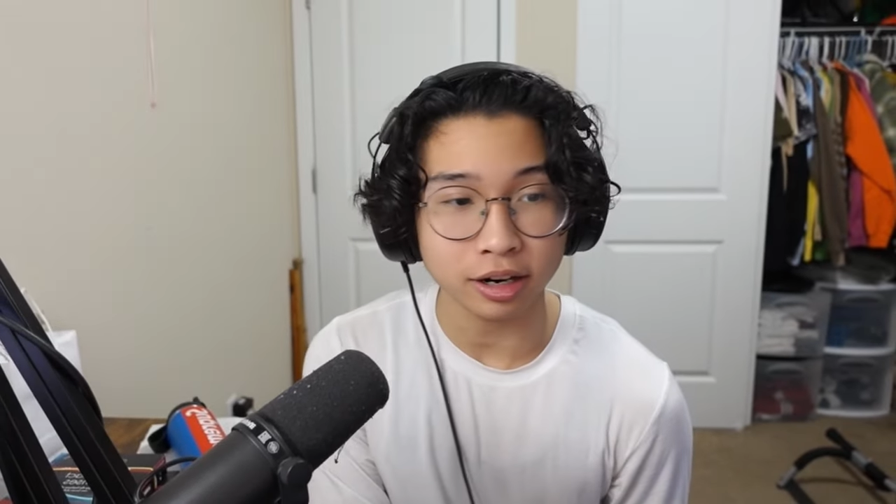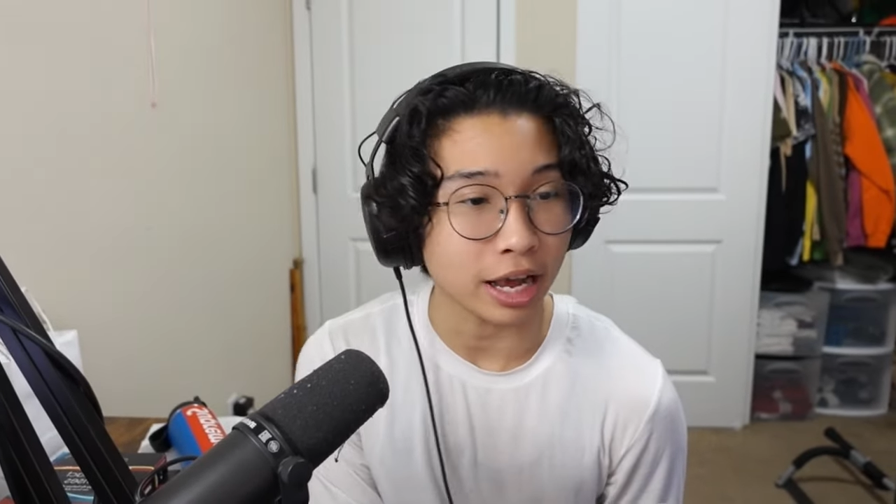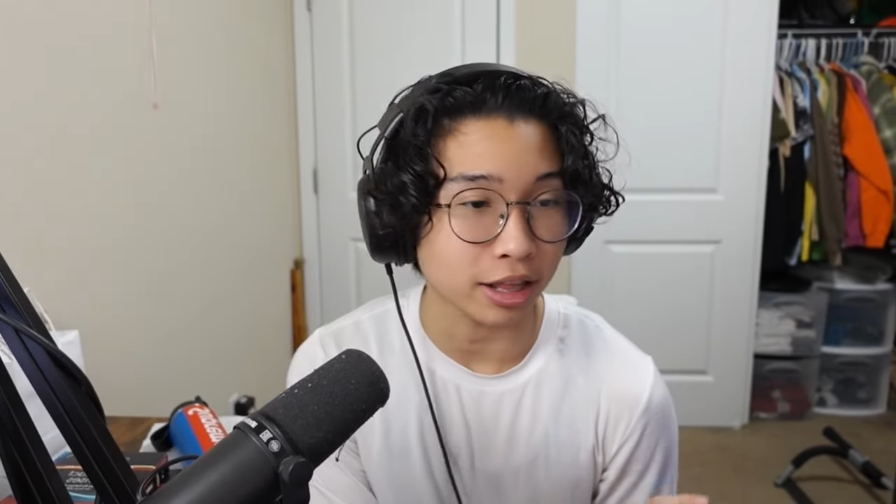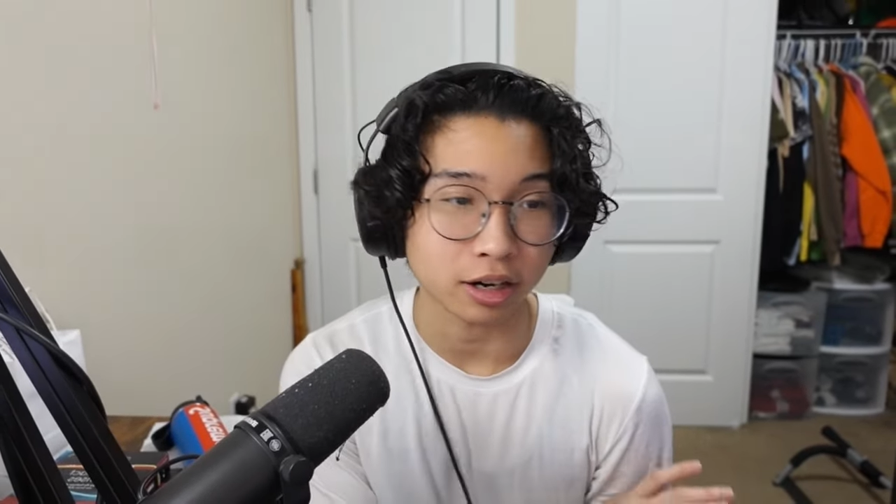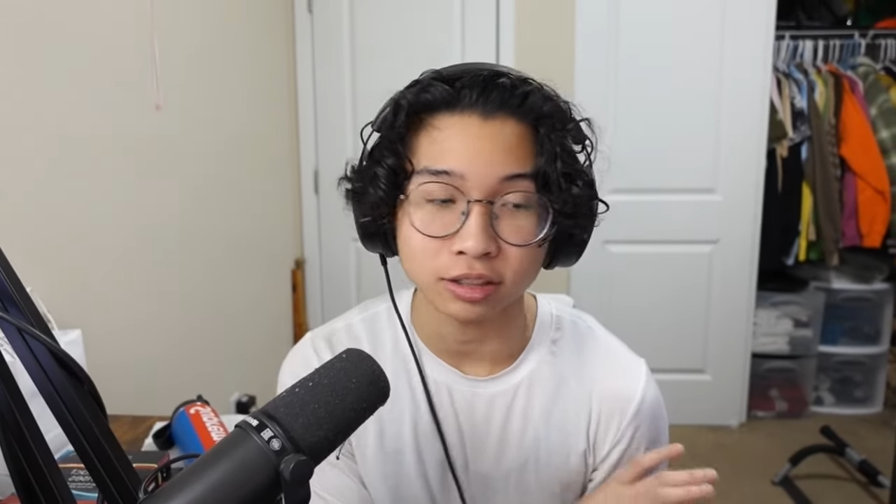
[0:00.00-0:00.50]
and
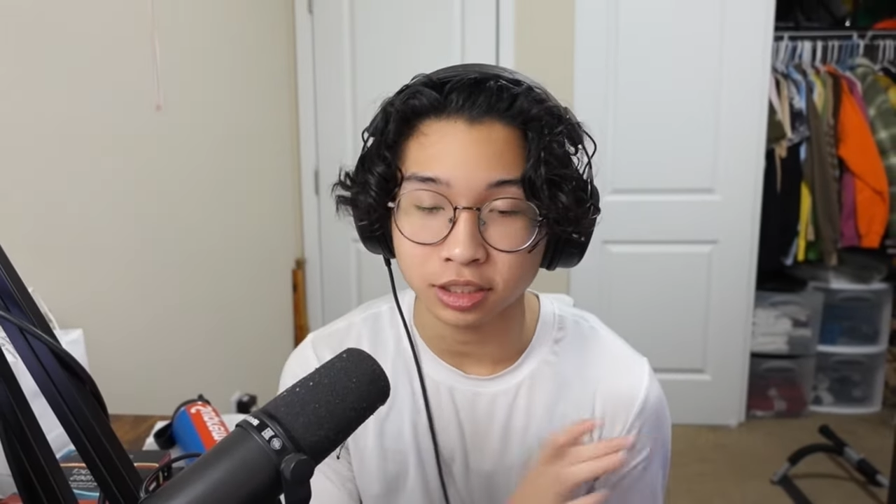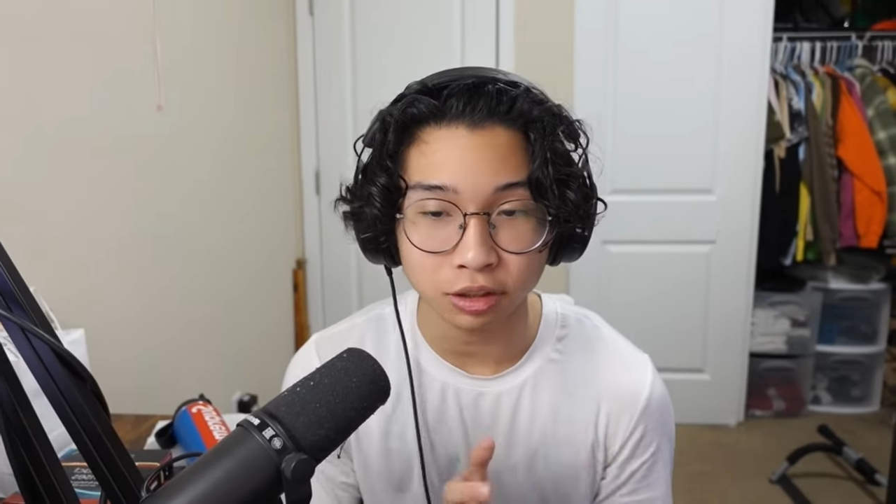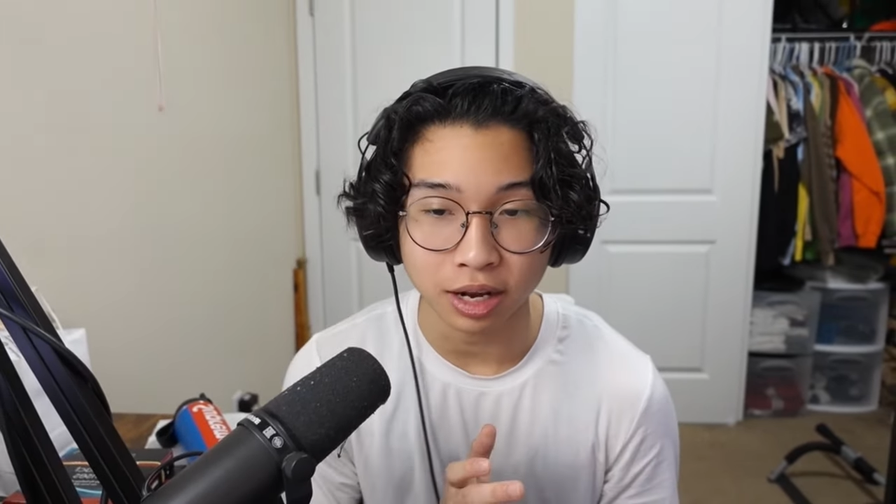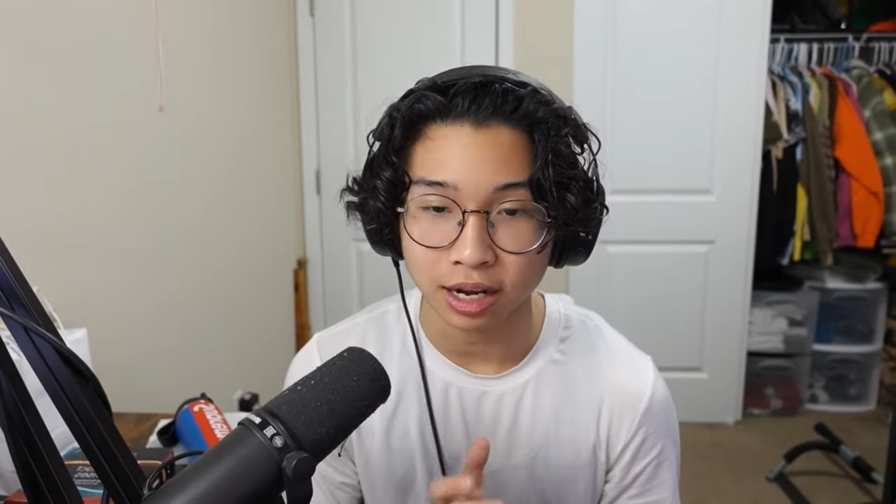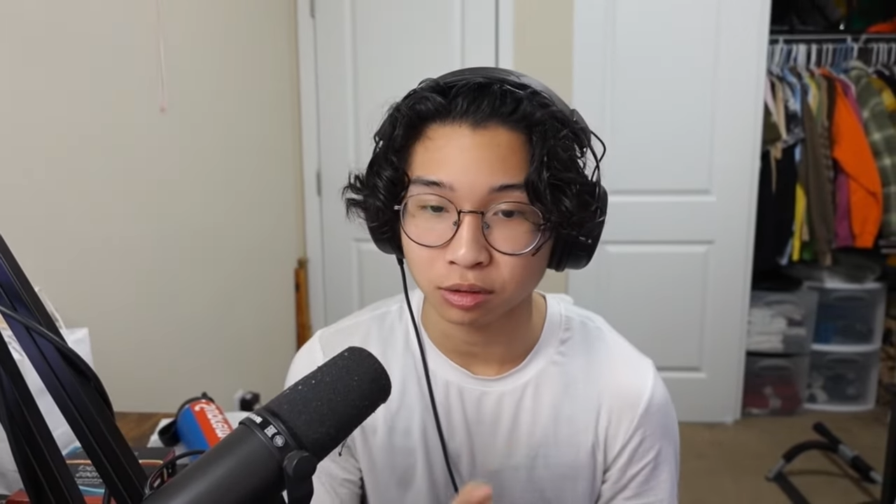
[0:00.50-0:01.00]
then I'll see you
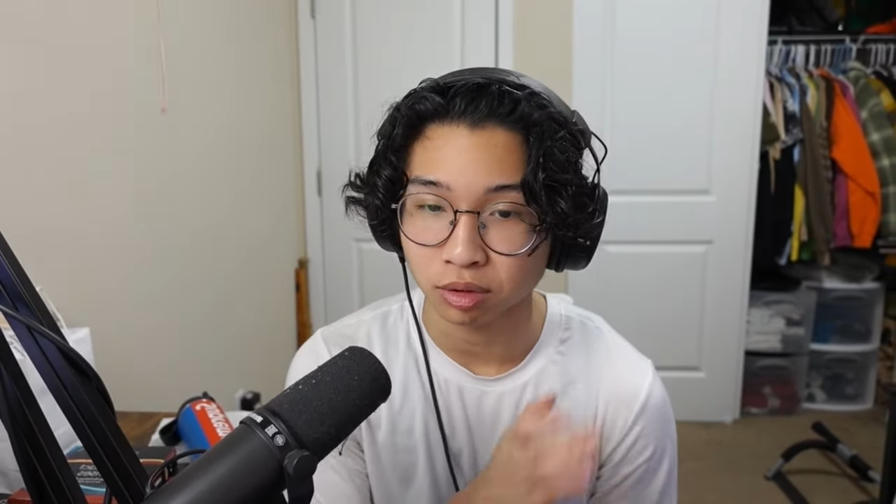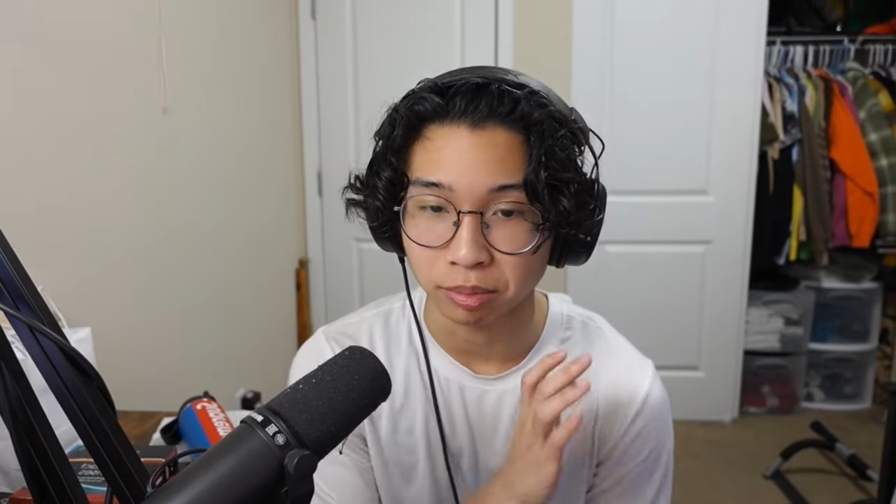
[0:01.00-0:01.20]
guys when I'm